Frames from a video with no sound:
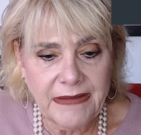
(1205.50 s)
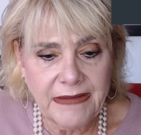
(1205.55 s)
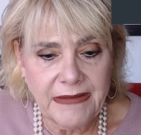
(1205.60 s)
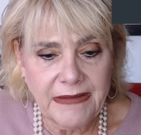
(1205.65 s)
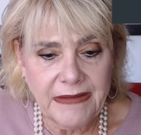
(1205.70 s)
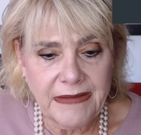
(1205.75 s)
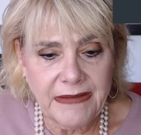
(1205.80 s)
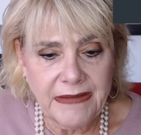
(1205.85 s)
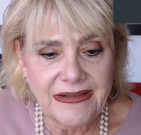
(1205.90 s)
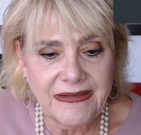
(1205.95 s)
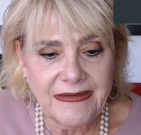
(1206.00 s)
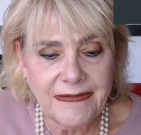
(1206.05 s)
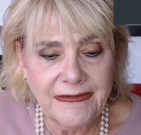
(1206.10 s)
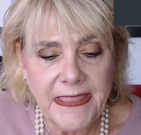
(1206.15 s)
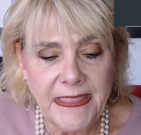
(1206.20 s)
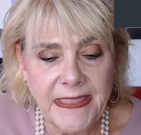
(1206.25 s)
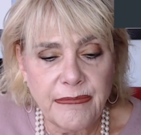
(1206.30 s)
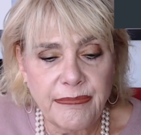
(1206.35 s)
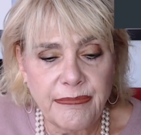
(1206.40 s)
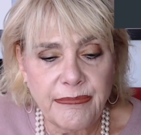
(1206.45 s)
Because
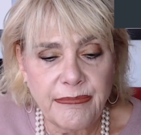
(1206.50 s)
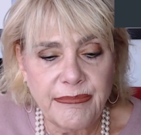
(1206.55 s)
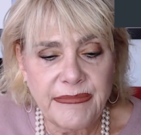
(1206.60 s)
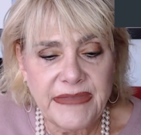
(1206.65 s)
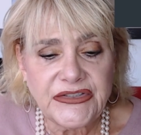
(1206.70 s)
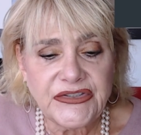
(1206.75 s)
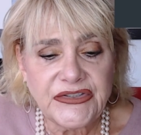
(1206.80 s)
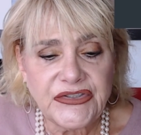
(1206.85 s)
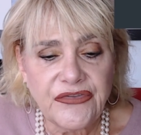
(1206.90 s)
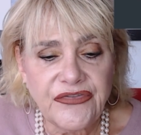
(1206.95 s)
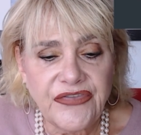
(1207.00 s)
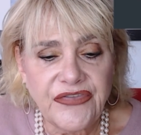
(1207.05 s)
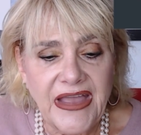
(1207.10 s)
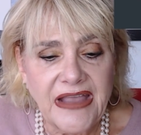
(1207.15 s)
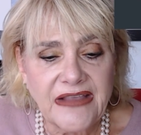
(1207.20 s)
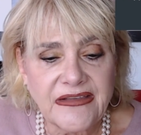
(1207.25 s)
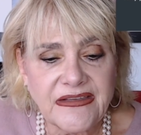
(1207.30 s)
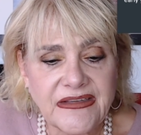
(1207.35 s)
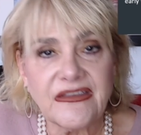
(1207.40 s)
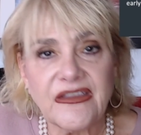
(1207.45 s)
in the
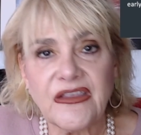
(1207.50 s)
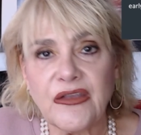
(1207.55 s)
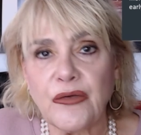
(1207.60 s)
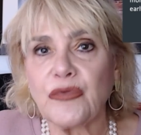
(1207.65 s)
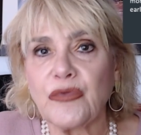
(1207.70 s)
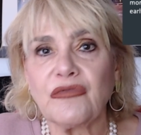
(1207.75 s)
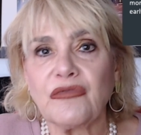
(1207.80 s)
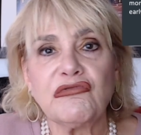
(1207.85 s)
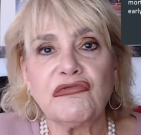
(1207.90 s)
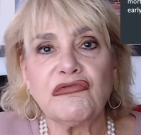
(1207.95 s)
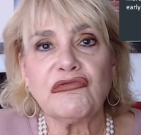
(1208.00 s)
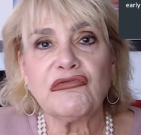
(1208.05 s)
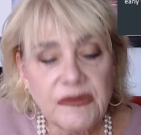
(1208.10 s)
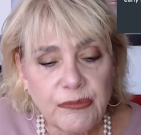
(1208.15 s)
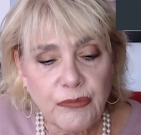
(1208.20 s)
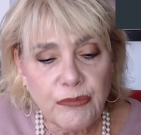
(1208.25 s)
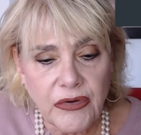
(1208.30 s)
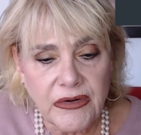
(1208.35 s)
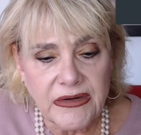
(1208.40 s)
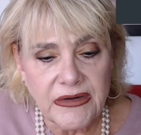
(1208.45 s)
mid-2000s, there were loose
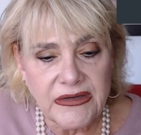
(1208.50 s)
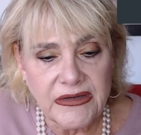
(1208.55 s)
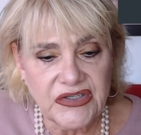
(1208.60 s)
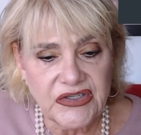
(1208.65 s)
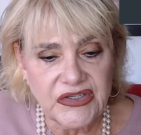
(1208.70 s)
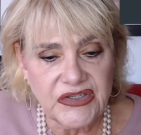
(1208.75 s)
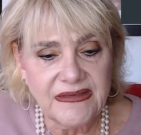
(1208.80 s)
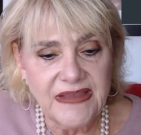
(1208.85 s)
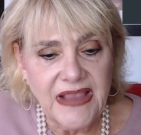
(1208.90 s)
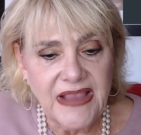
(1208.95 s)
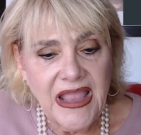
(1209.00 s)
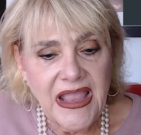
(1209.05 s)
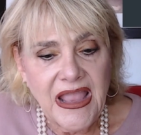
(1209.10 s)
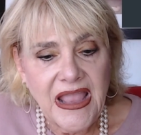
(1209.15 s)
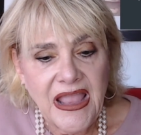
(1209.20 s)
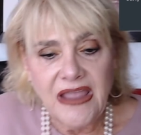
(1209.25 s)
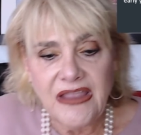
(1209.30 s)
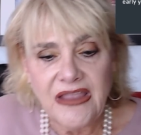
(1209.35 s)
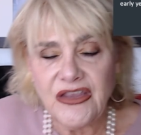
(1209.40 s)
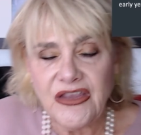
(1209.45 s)
mortgages,
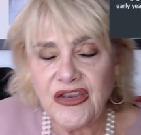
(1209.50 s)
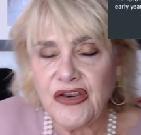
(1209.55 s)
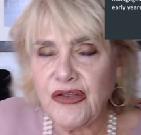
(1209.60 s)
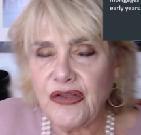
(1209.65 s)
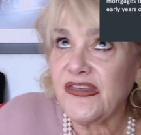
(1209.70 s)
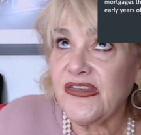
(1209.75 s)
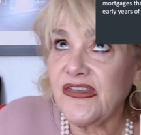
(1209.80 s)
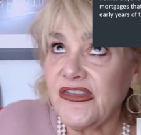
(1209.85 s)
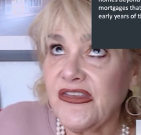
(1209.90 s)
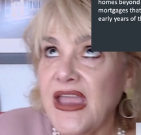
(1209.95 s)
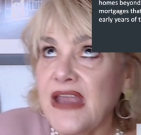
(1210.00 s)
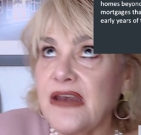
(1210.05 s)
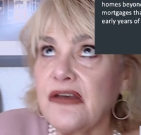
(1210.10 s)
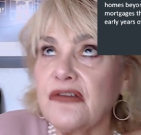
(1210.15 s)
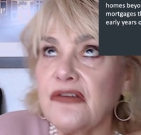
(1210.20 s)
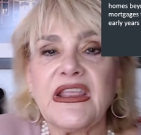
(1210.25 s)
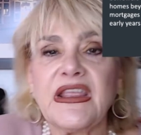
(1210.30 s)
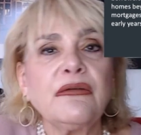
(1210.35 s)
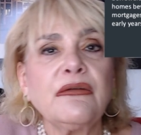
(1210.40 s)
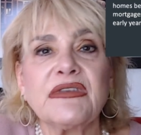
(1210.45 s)
the
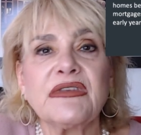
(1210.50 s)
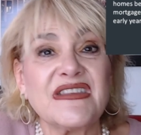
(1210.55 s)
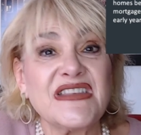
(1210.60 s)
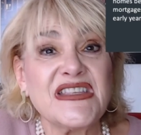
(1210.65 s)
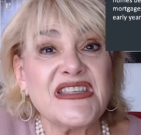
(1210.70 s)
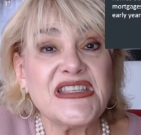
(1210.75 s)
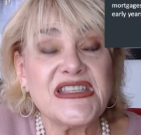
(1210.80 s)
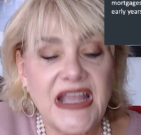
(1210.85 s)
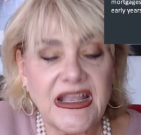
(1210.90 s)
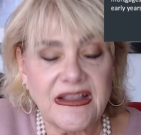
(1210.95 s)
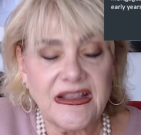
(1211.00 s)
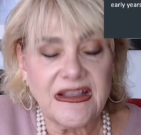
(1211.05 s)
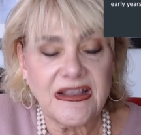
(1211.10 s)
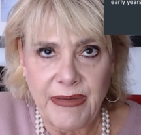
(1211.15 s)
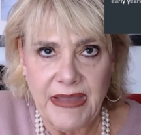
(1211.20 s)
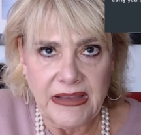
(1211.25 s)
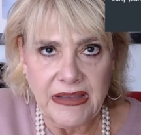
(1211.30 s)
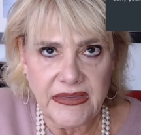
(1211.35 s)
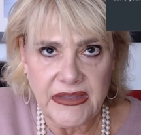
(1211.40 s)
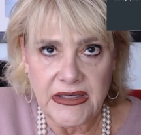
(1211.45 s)
standards. It was nuts
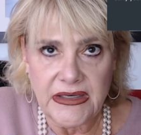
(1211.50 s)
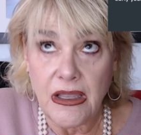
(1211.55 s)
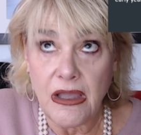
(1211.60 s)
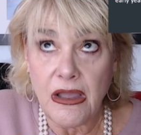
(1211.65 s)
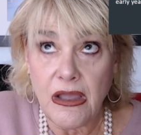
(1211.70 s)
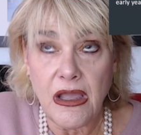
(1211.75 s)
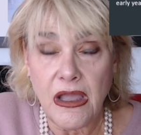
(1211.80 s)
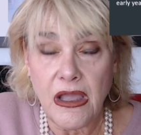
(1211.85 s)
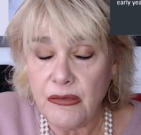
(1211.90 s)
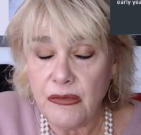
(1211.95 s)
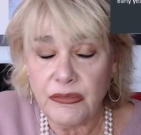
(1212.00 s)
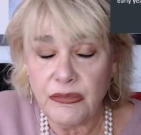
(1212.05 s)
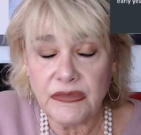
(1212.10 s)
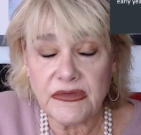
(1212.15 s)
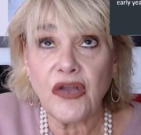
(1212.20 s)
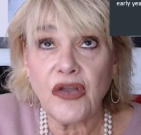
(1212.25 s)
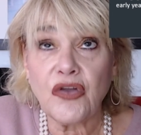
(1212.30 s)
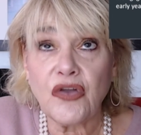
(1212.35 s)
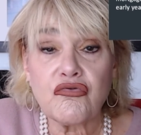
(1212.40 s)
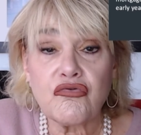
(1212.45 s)
back then. It
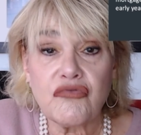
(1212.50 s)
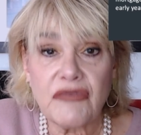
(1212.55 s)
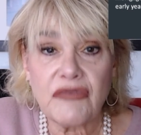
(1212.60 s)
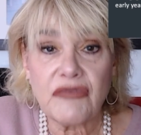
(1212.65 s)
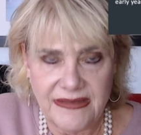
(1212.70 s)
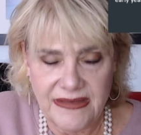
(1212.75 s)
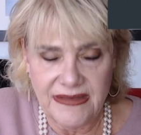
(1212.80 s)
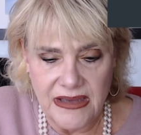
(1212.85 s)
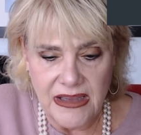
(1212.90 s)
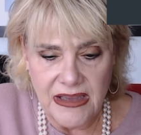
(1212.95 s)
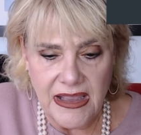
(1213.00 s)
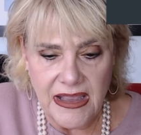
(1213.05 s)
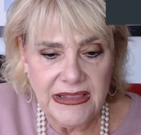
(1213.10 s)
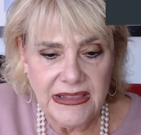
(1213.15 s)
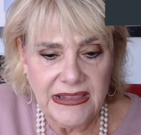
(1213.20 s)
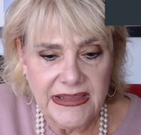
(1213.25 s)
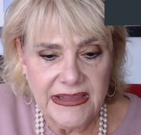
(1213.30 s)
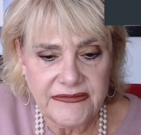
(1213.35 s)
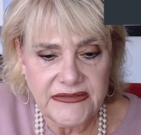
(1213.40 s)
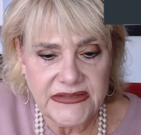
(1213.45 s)
was crazy.
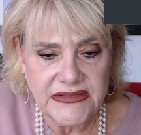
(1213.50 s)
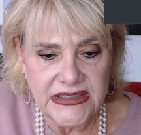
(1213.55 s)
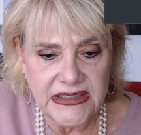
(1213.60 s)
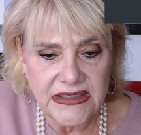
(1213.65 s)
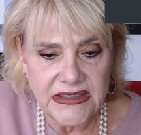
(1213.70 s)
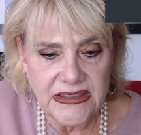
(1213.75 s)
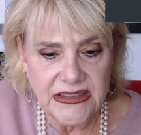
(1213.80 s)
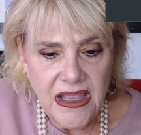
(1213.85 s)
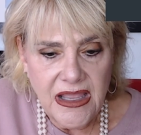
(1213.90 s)
I lived it.